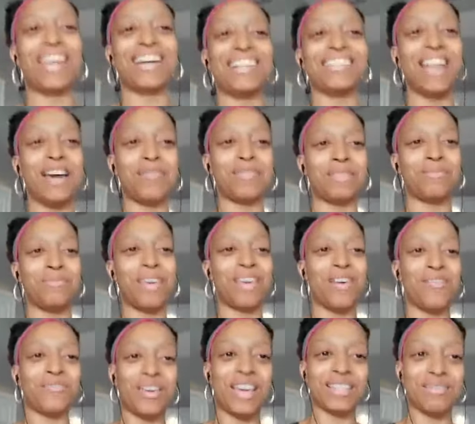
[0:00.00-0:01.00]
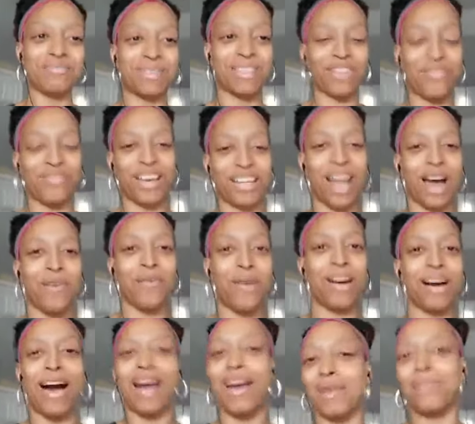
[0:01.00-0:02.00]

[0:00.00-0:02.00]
connect with me on Facebook to find out why I